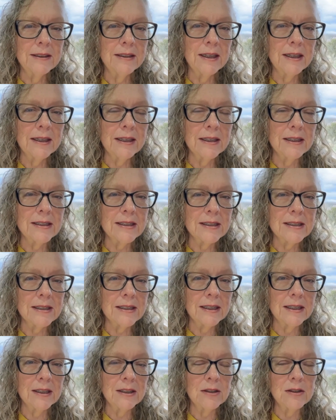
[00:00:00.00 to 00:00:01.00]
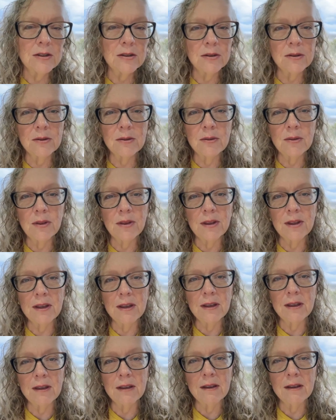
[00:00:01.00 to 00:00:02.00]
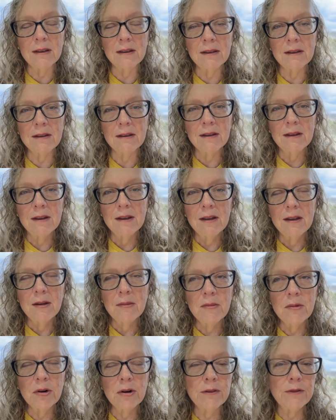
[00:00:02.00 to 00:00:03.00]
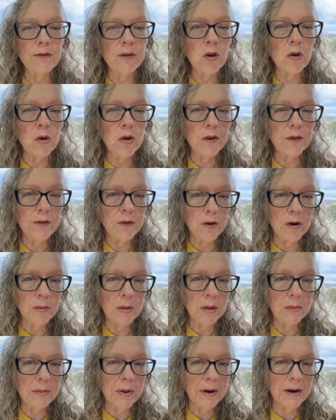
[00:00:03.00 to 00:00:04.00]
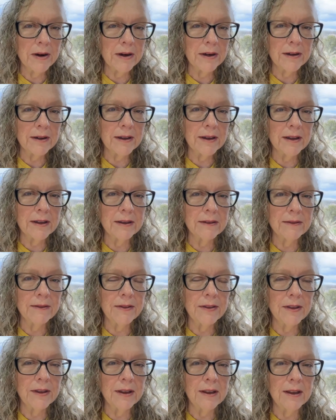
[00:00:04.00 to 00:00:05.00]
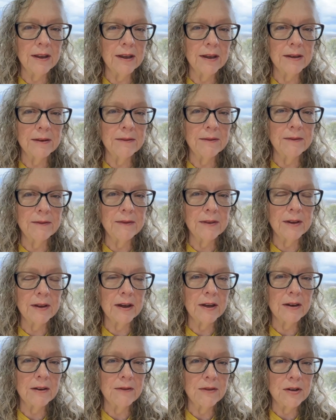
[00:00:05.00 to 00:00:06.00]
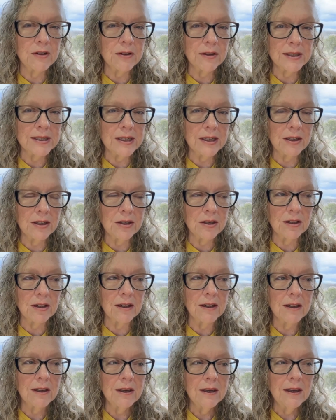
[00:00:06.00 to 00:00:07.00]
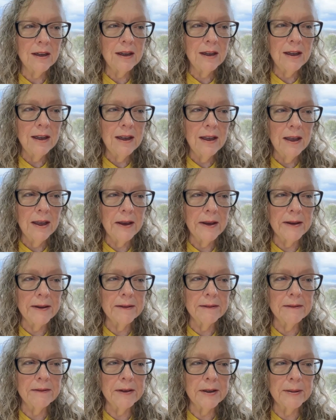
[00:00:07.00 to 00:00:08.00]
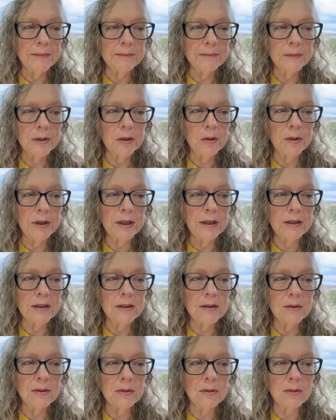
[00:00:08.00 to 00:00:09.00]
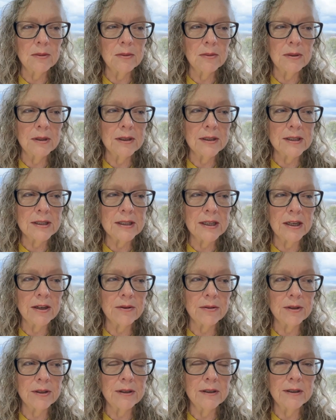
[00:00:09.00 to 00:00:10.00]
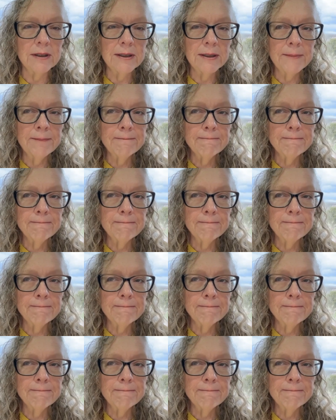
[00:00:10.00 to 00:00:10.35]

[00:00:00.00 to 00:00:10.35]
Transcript: take us into the more formal part of the guided visualization of going into a sacred